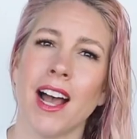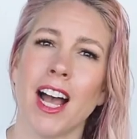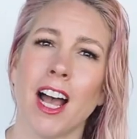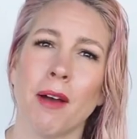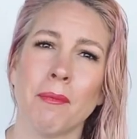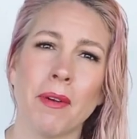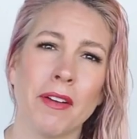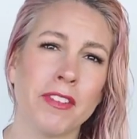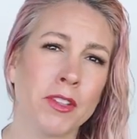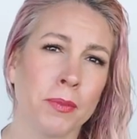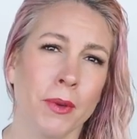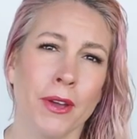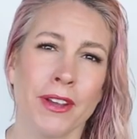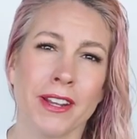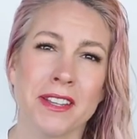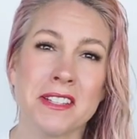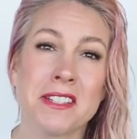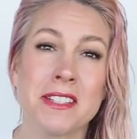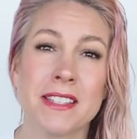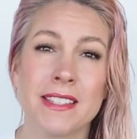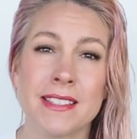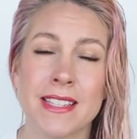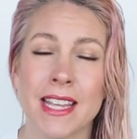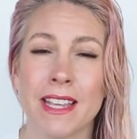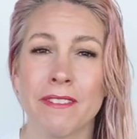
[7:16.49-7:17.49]
I've
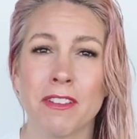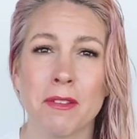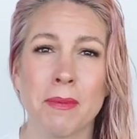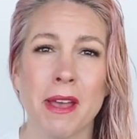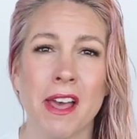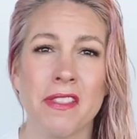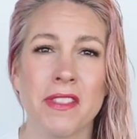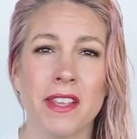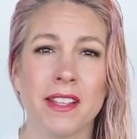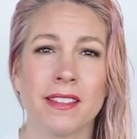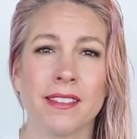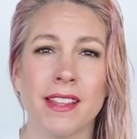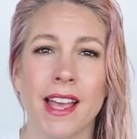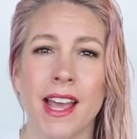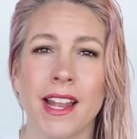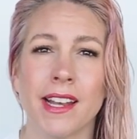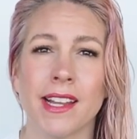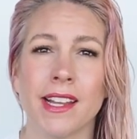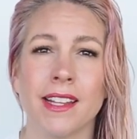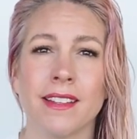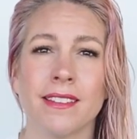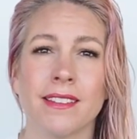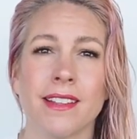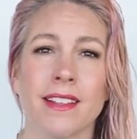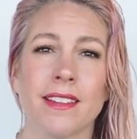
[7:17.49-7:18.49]
spoken to Stevie about this
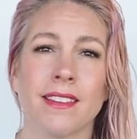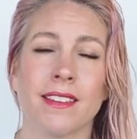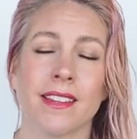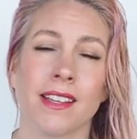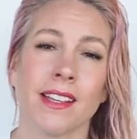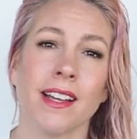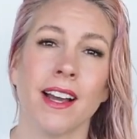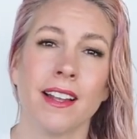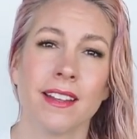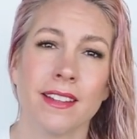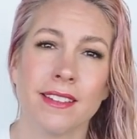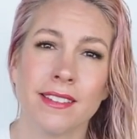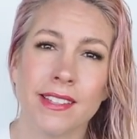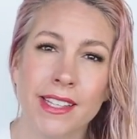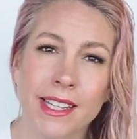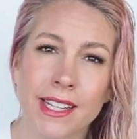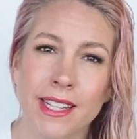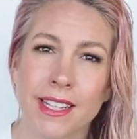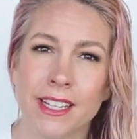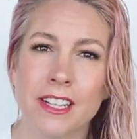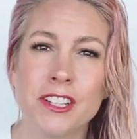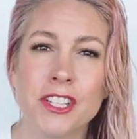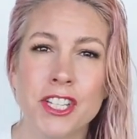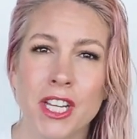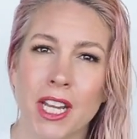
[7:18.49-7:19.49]
and he says the colors he
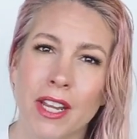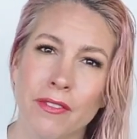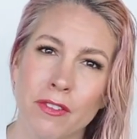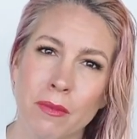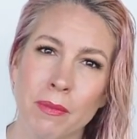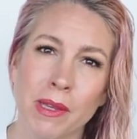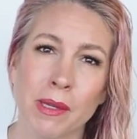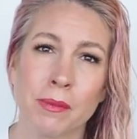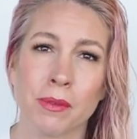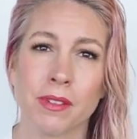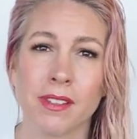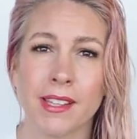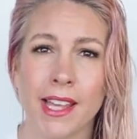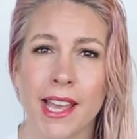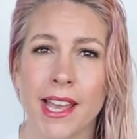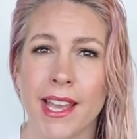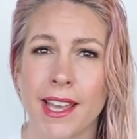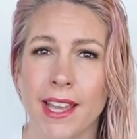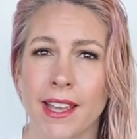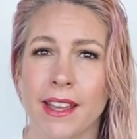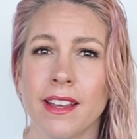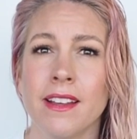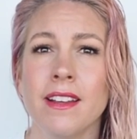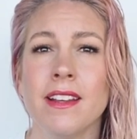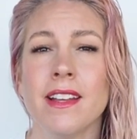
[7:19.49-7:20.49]
can achieve in people's
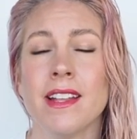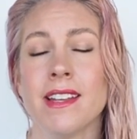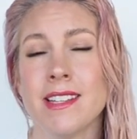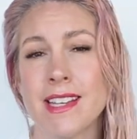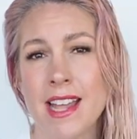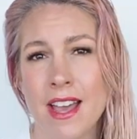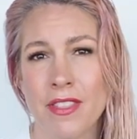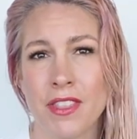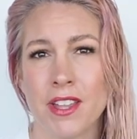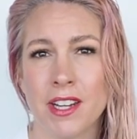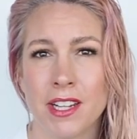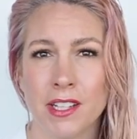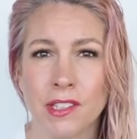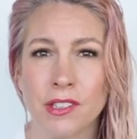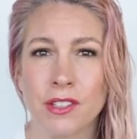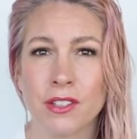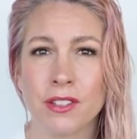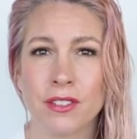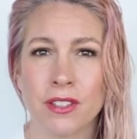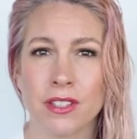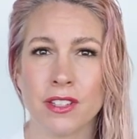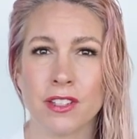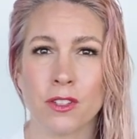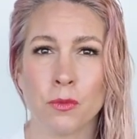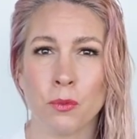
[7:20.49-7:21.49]
hair now that he's
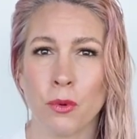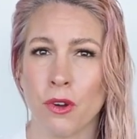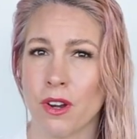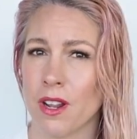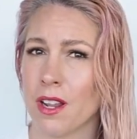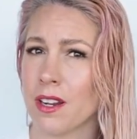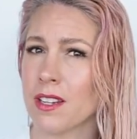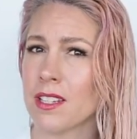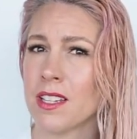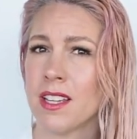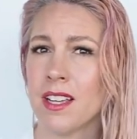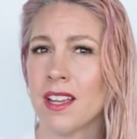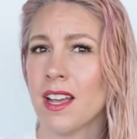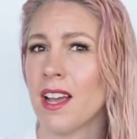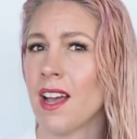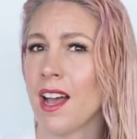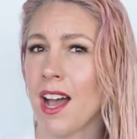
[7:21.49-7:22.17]
using this product